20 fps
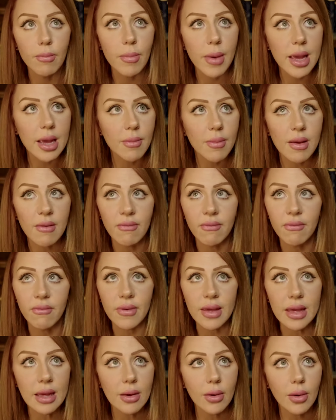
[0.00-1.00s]
make me
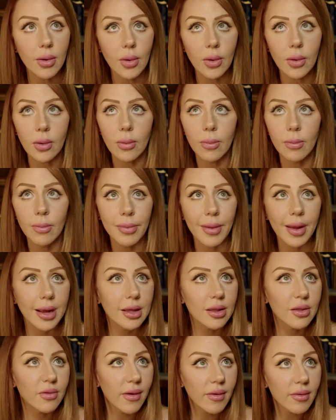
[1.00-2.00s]
feel
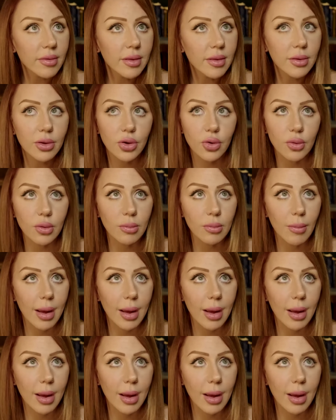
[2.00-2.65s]
like his favorite thing to do